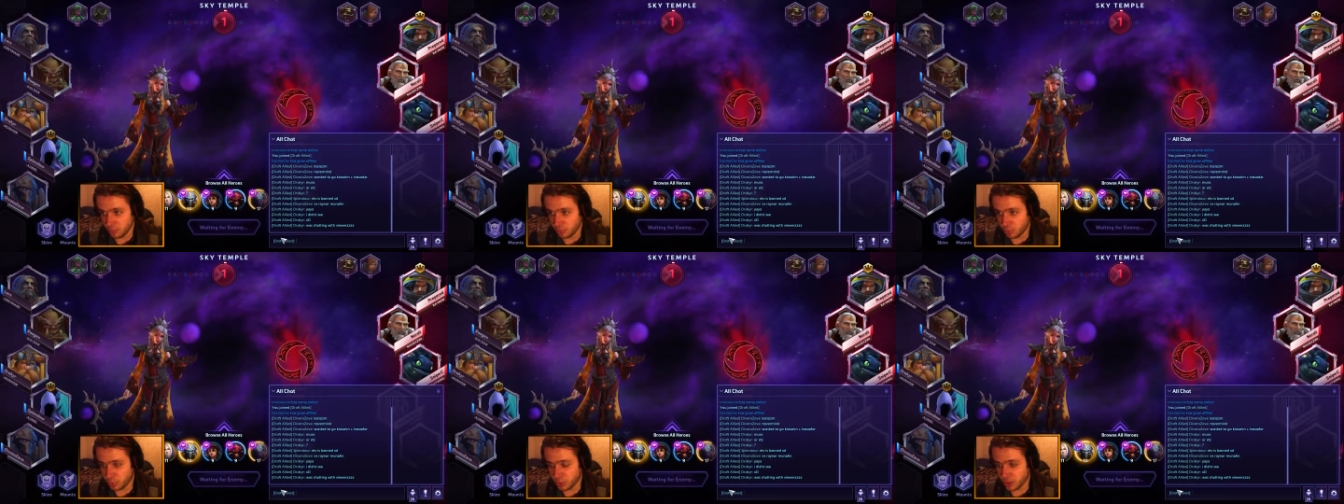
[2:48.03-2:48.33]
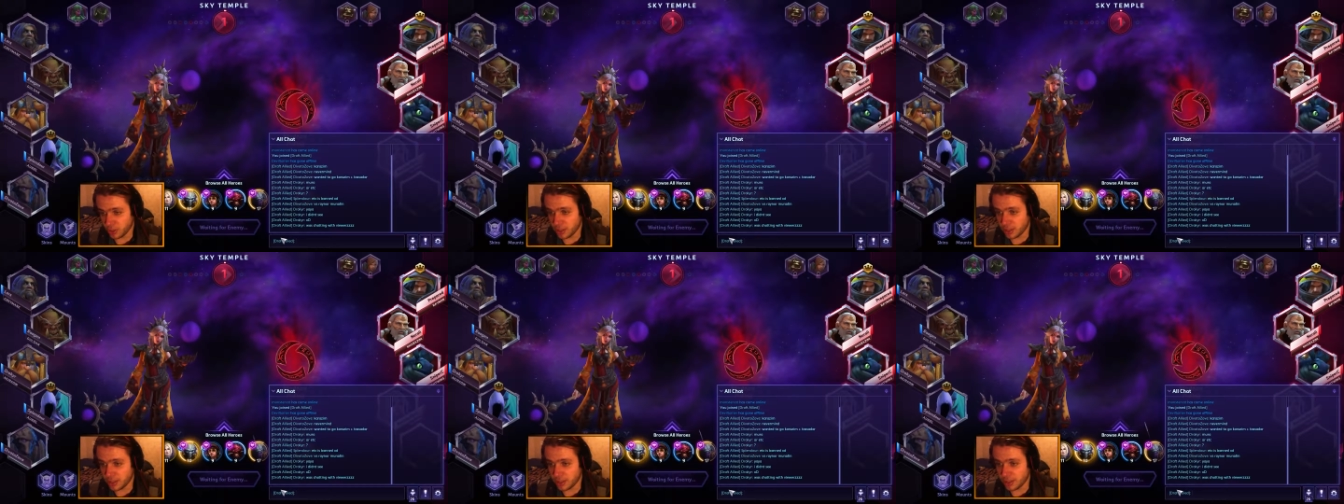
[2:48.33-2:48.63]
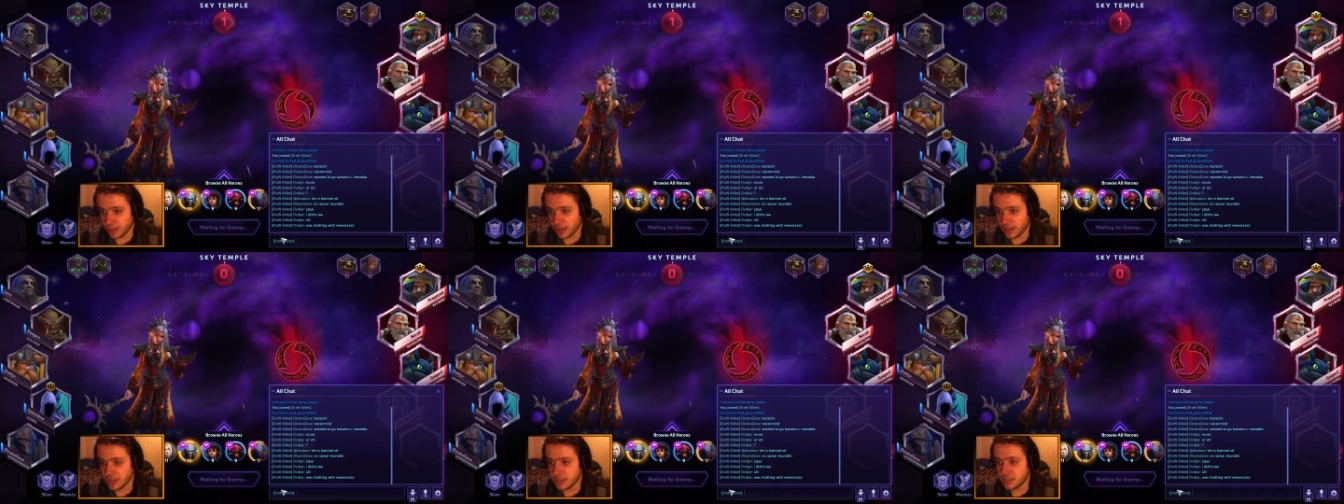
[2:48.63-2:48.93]
put a
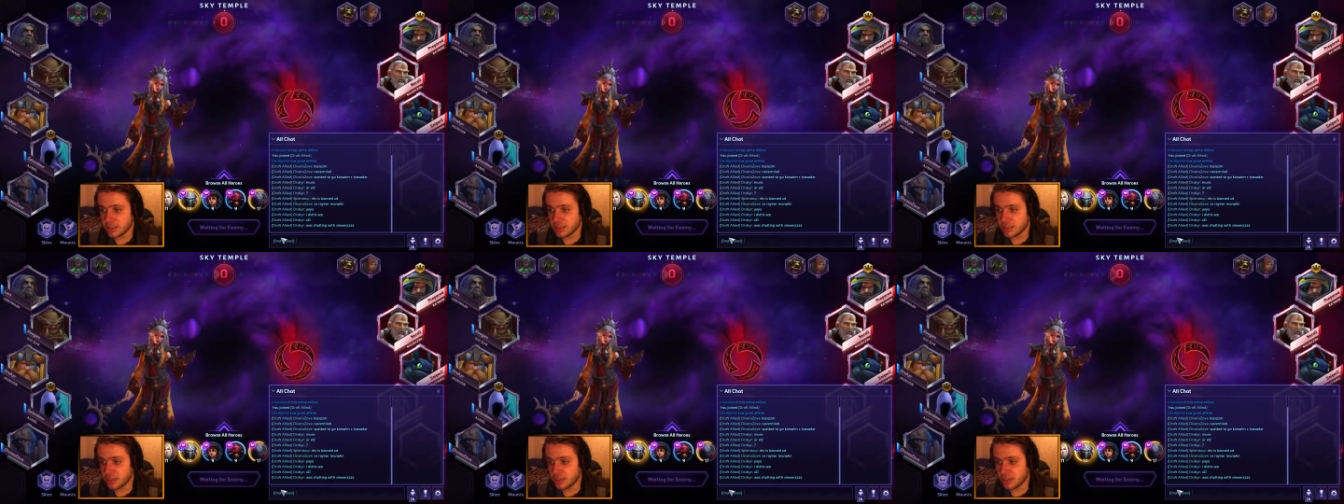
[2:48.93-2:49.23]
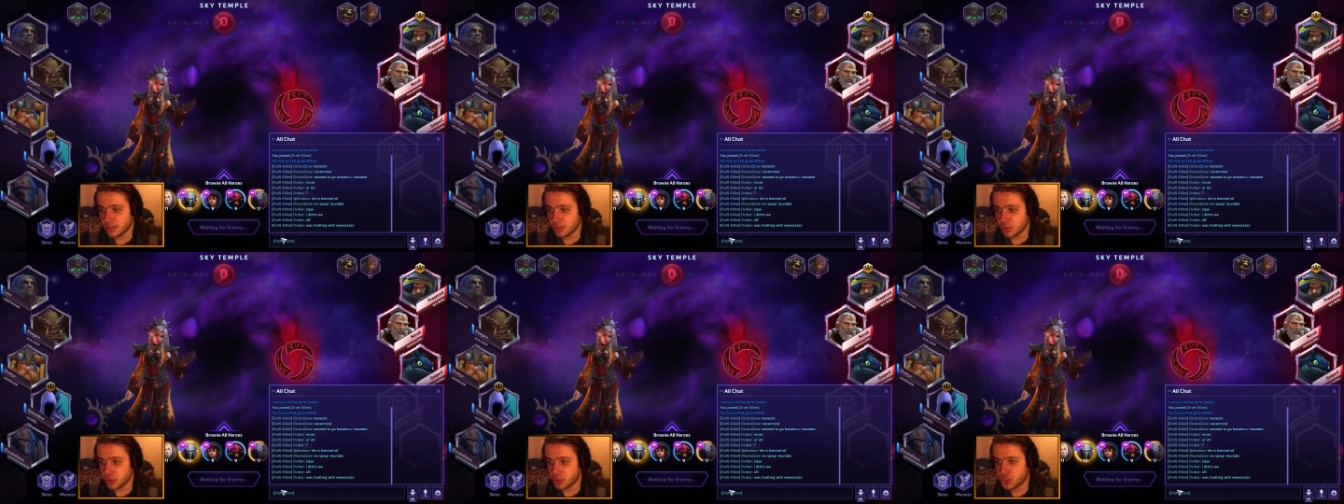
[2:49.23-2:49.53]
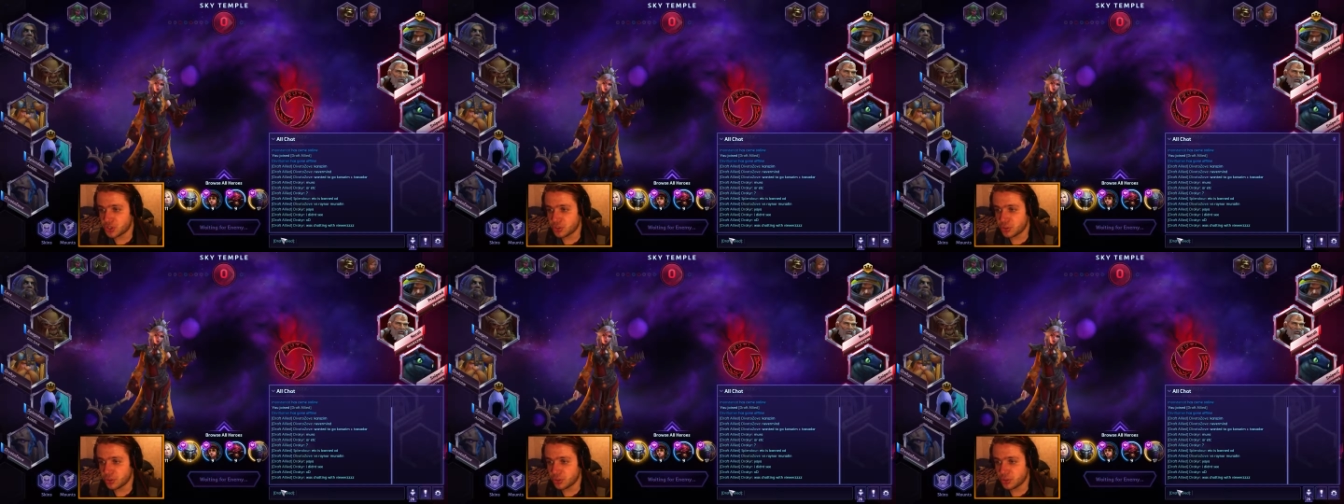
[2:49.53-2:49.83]
nice little
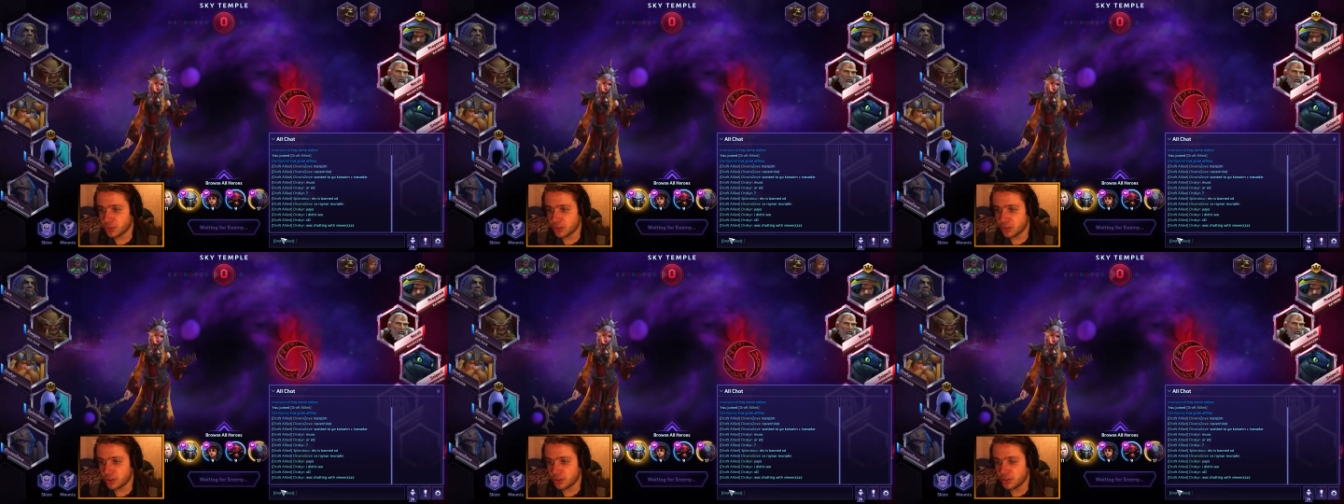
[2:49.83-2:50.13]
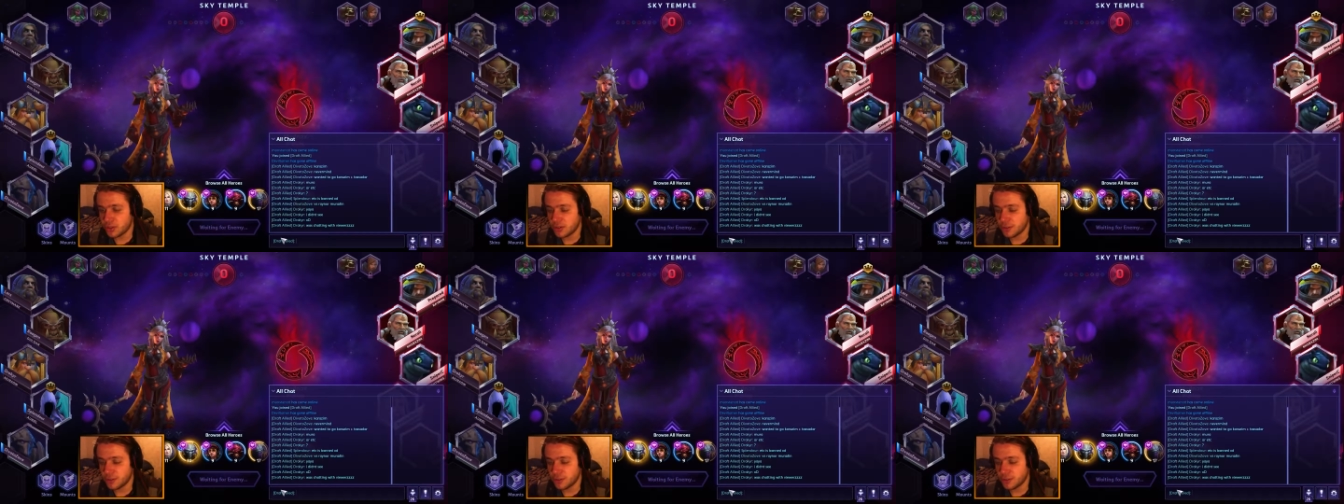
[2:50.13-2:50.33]
shield on